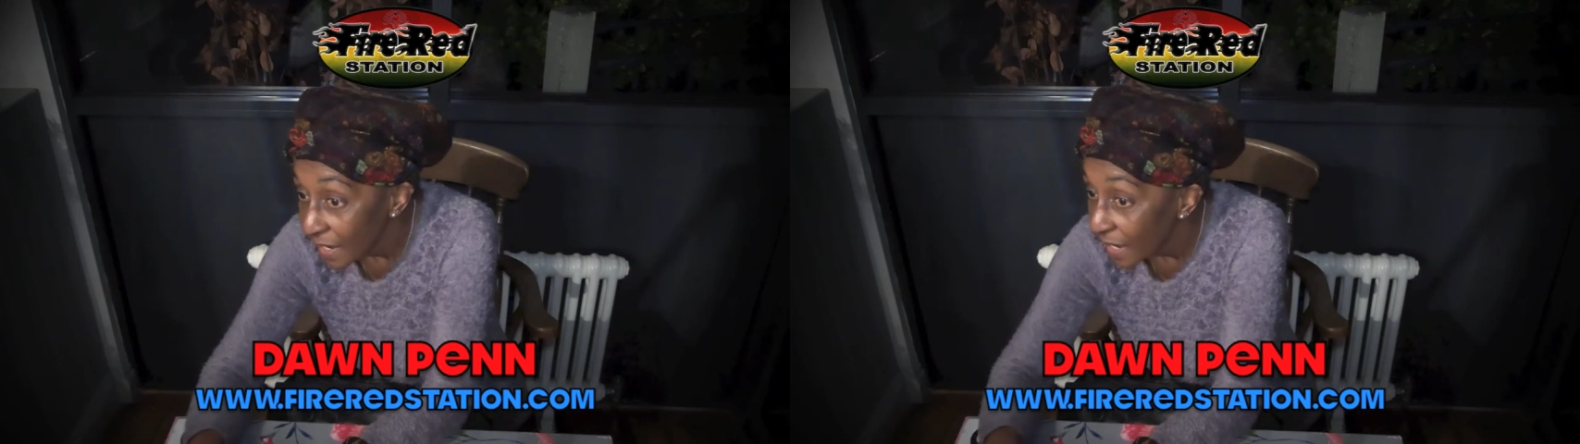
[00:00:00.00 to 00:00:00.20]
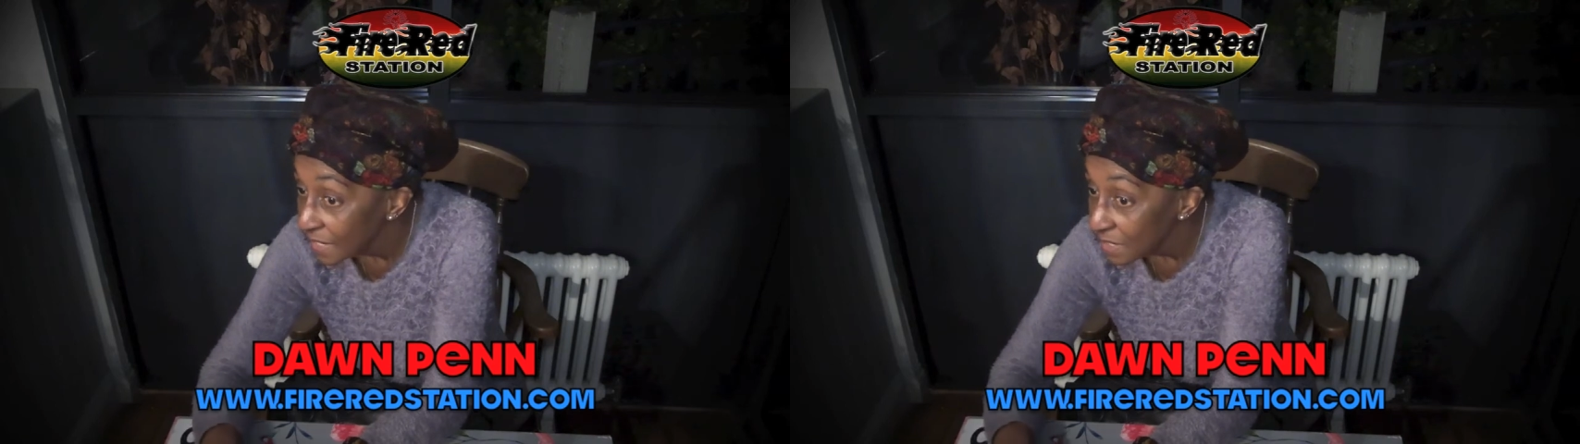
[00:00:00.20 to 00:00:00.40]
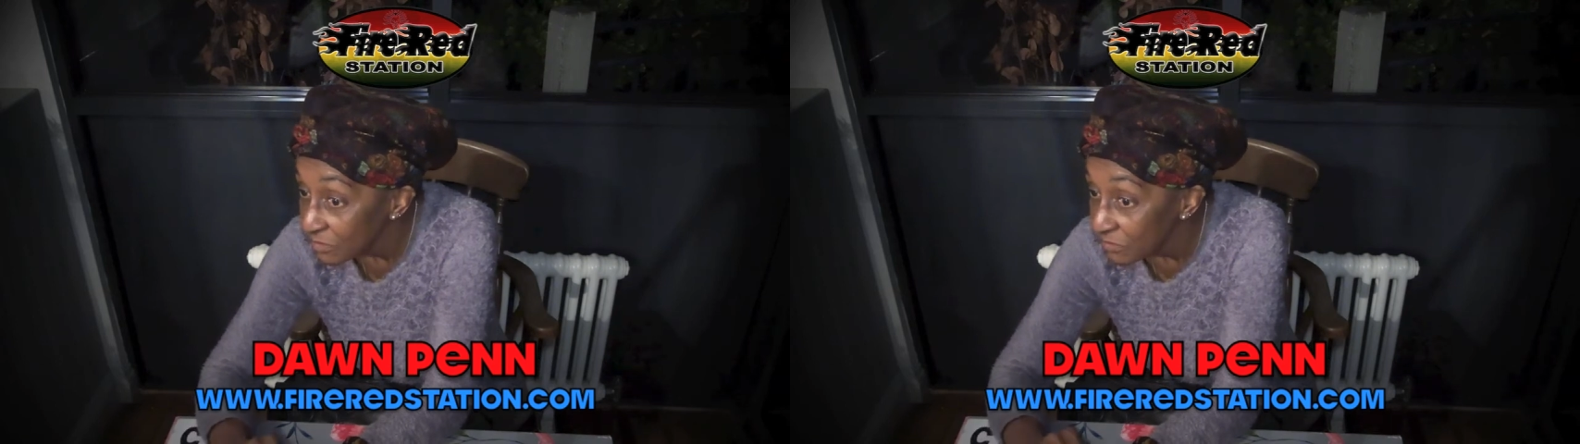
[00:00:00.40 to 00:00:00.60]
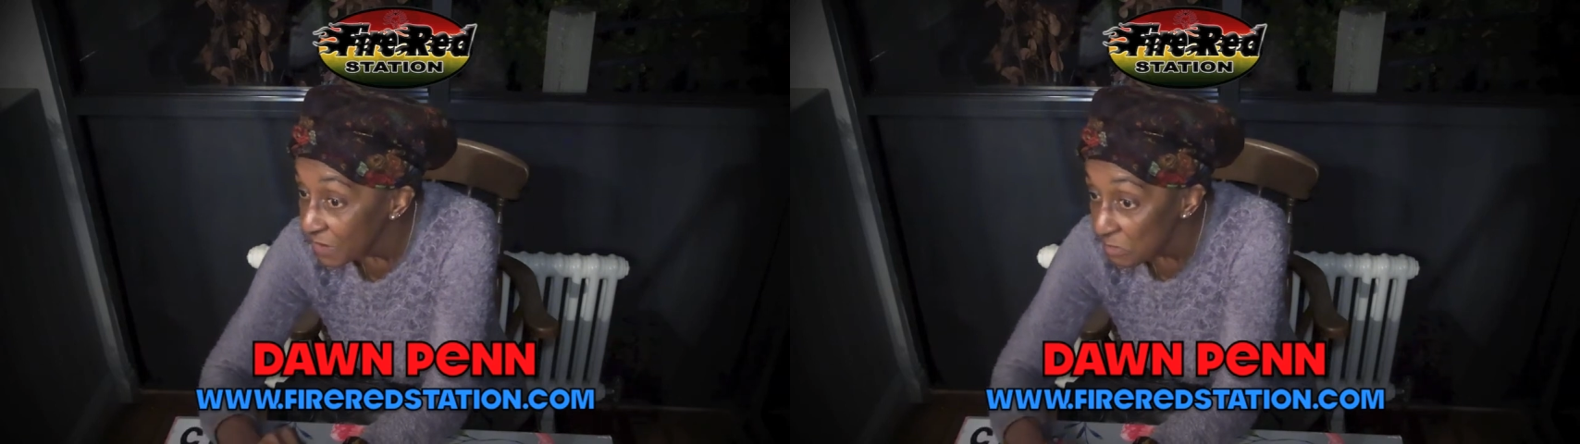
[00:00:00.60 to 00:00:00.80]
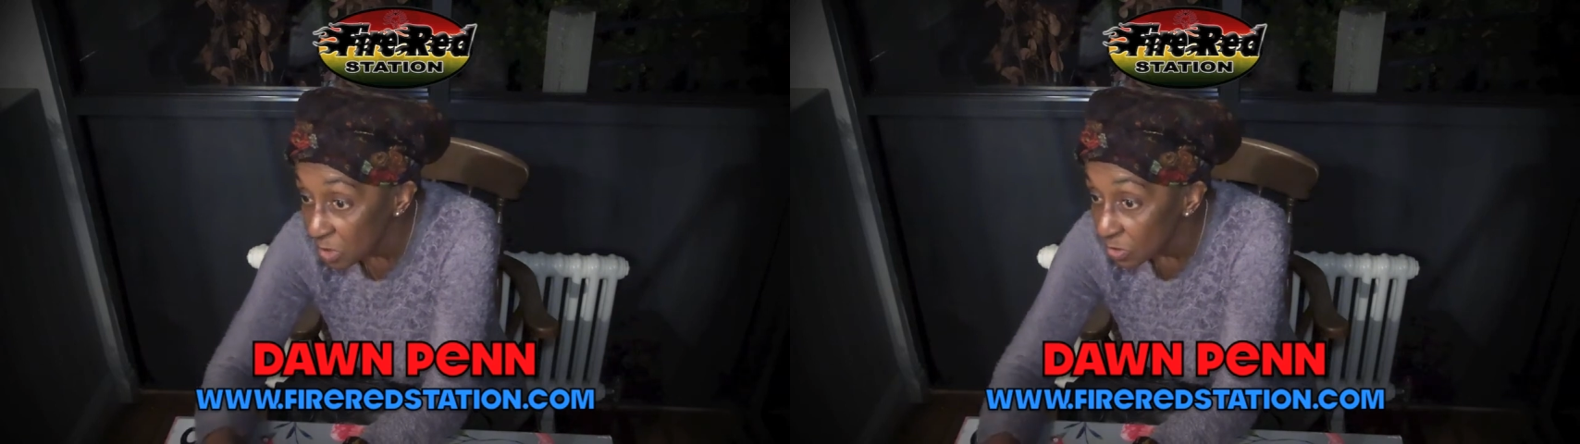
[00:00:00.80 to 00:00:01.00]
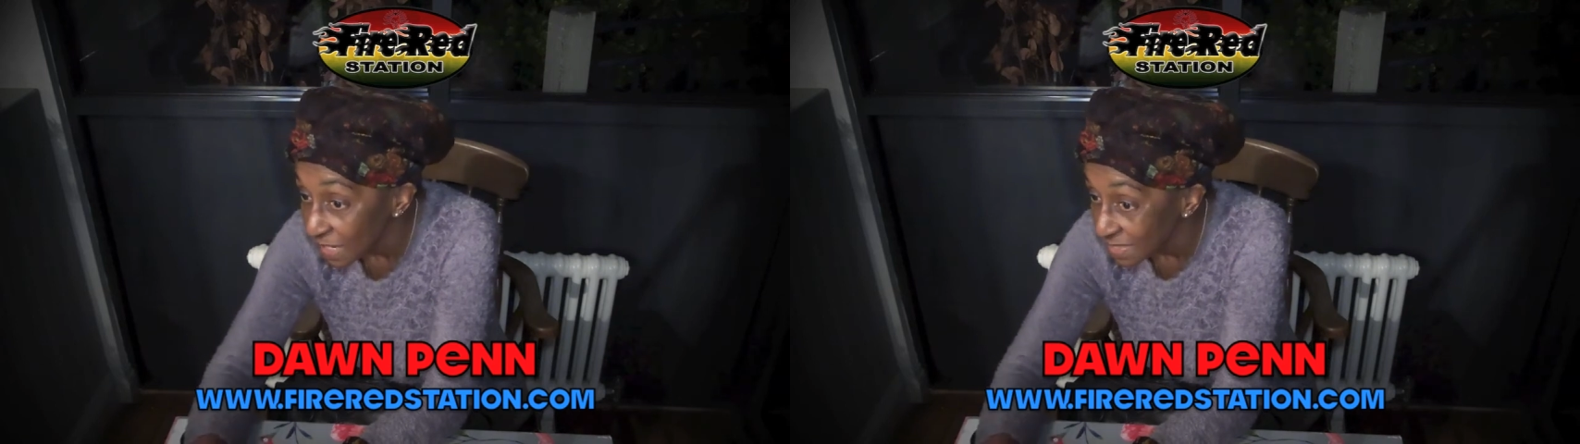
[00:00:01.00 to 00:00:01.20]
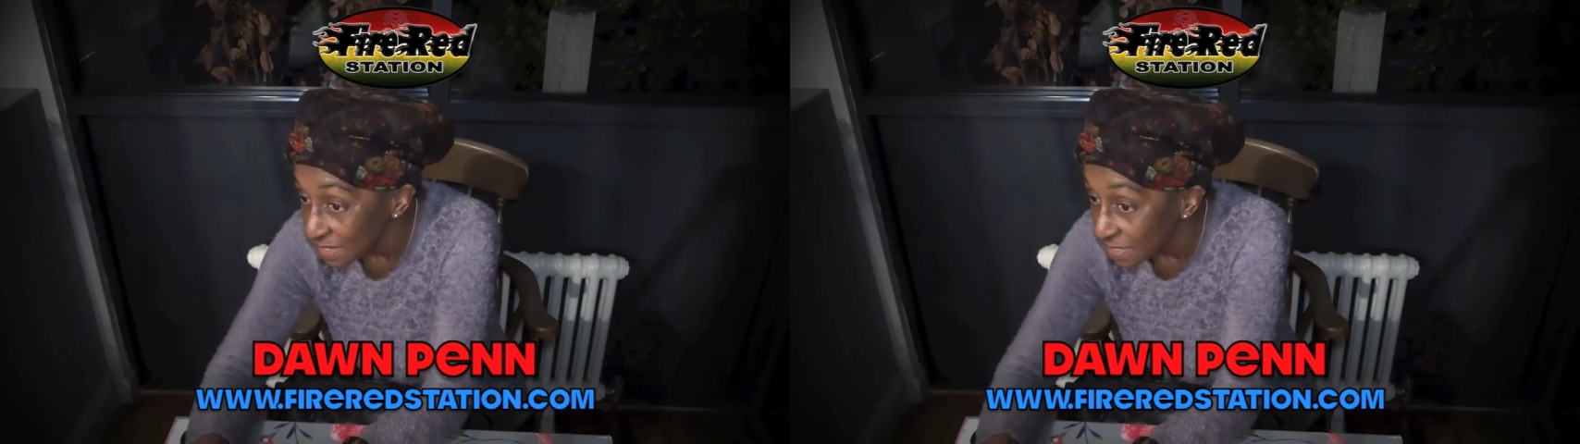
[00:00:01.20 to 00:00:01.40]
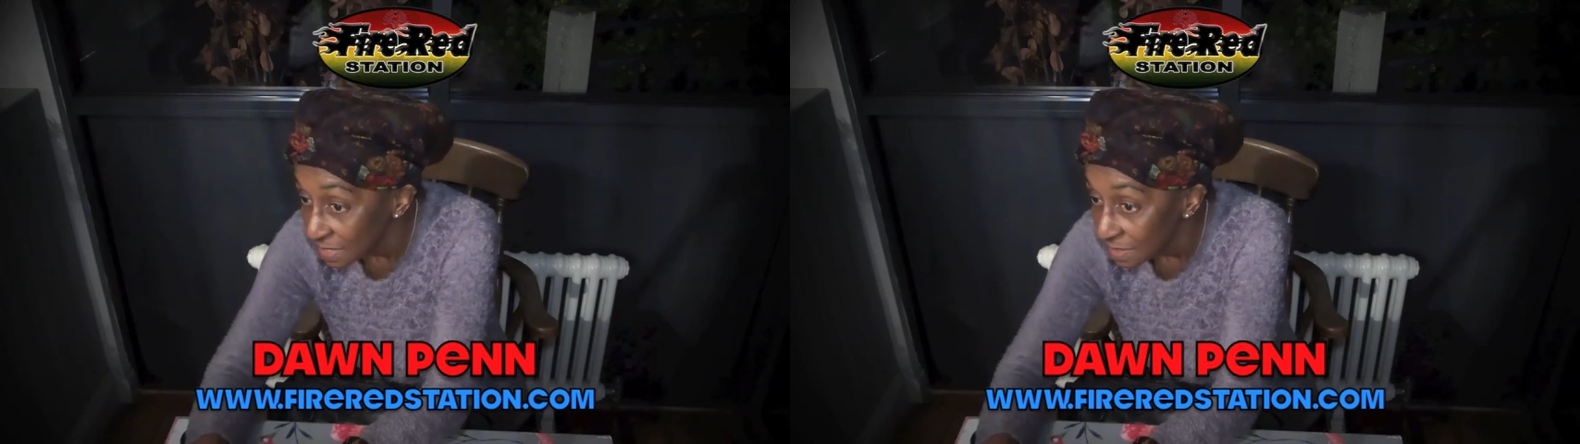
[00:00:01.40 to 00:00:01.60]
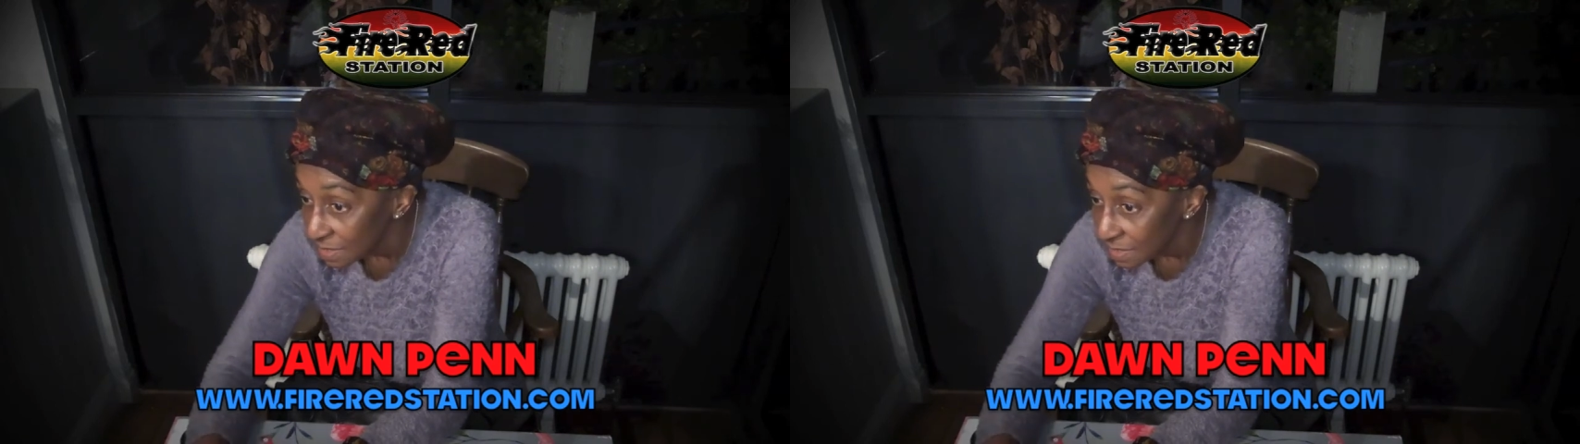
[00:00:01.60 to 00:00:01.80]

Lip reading: And they're very good at it.